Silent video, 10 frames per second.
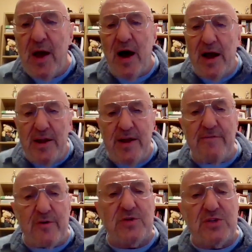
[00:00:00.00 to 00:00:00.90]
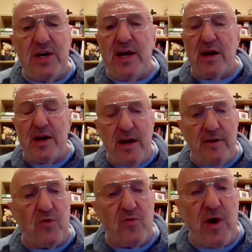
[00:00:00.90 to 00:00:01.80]
I never said, I
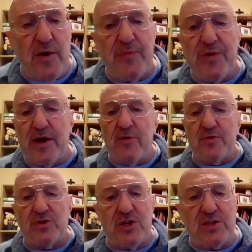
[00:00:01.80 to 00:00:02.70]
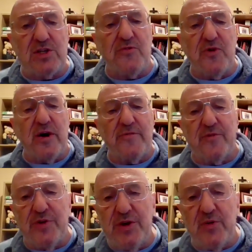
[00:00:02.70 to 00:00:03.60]
never wrote that it was justified for
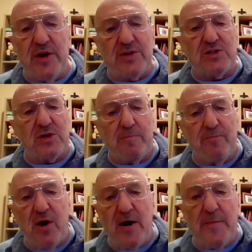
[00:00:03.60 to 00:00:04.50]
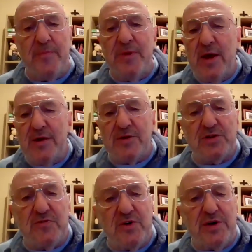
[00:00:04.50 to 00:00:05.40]
the US to bomb the
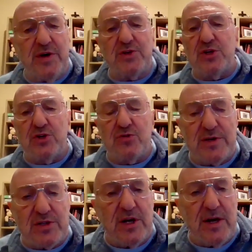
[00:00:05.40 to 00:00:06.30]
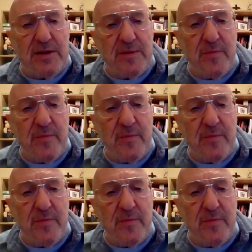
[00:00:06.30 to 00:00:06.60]
civilians in Dresden.